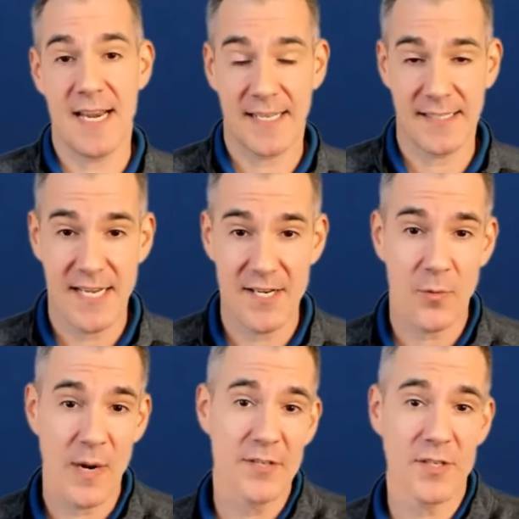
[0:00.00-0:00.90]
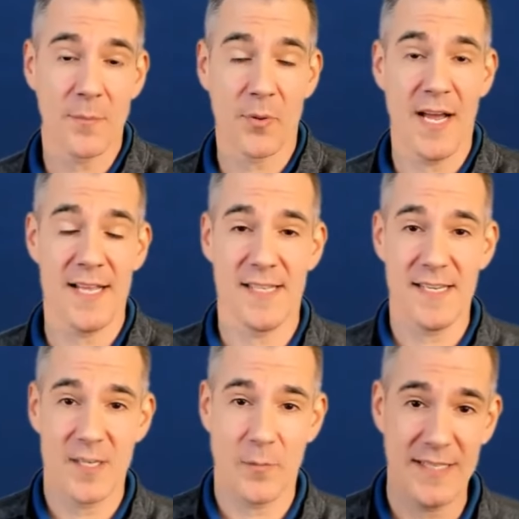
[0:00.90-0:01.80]
and a continuation
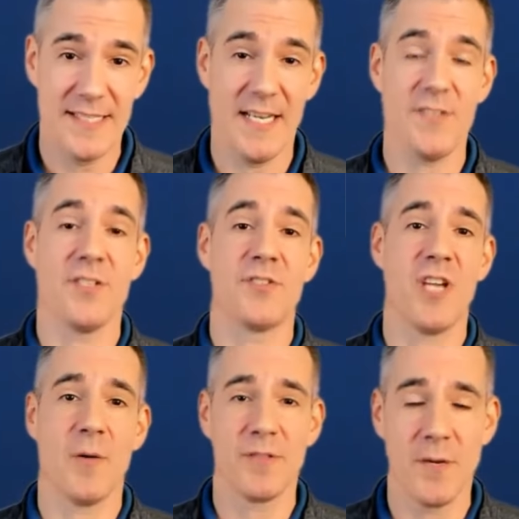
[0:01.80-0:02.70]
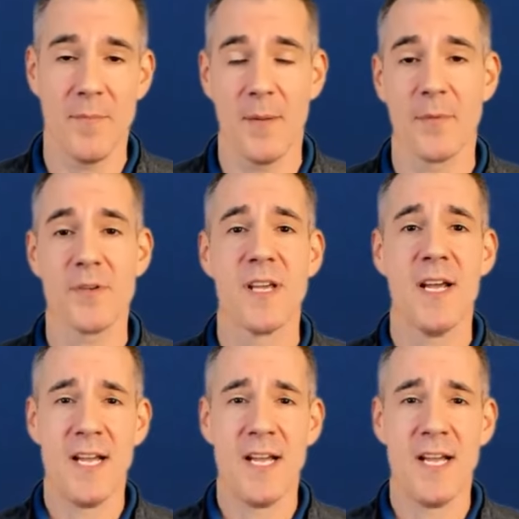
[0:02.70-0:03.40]
process that we teach and share with our members,